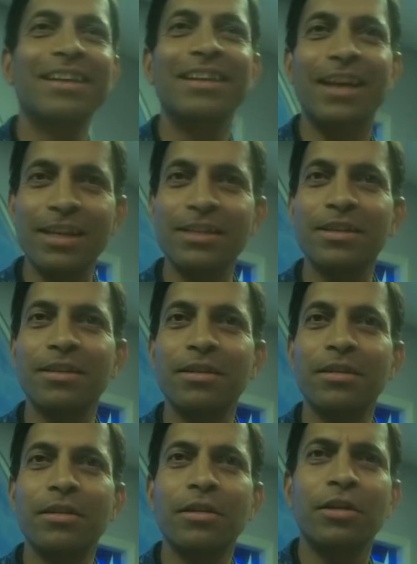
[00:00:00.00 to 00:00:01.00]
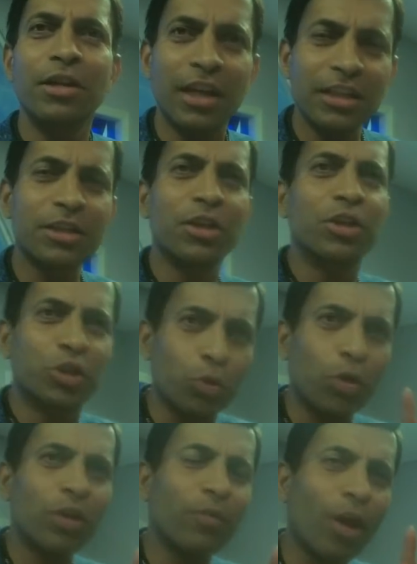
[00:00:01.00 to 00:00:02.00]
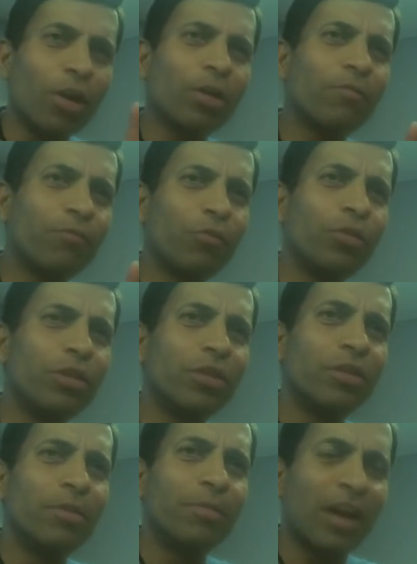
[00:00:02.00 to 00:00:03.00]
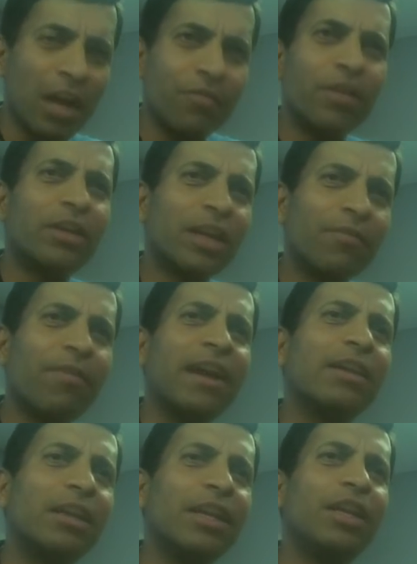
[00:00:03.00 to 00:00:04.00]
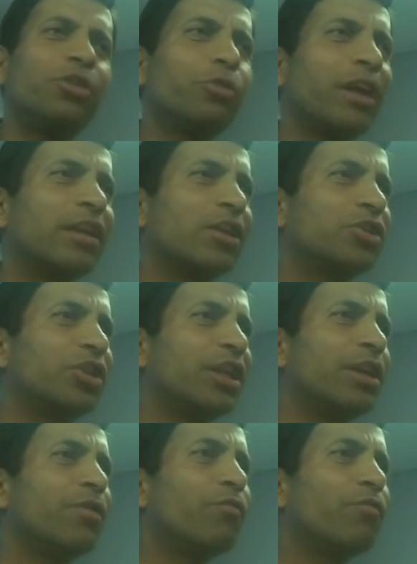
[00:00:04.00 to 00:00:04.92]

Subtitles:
Yes? He has stored lot of food, converted finally into energy.